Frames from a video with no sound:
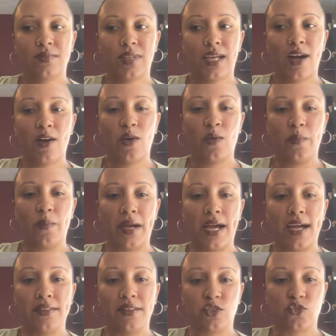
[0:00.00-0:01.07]
how
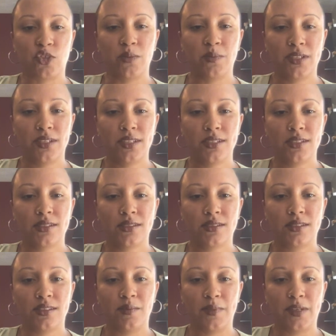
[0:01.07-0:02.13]
bad the treatment is
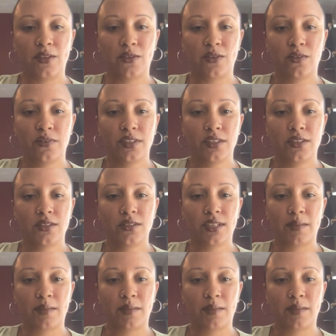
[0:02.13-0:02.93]
in the medical field.